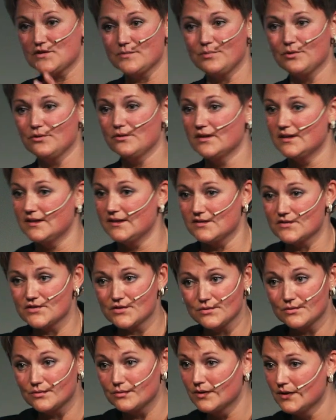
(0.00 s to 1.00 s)
to put it
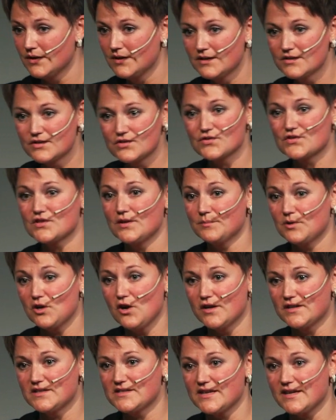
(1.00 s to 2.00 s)
into some
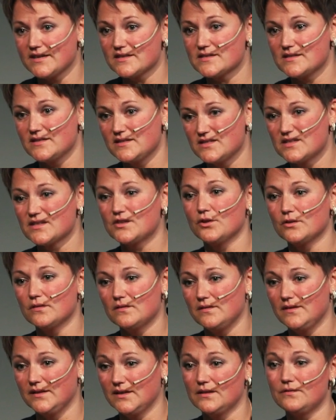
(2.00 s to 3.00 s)
context, it's a good
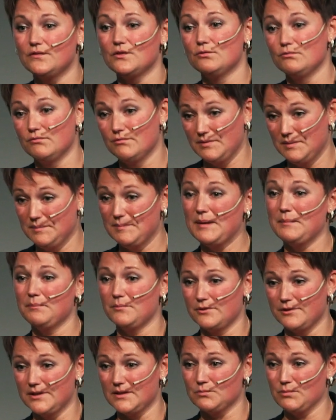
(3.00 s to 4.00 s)
thing if you
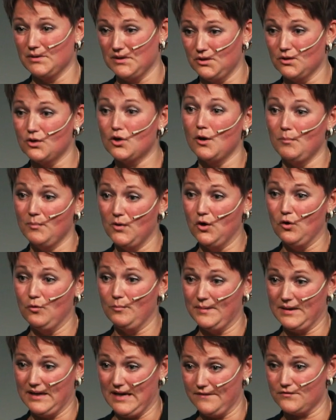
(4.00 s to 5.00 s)
remember it when you come
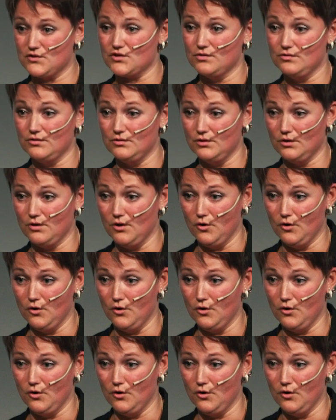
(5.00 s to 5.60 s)
home and have to do your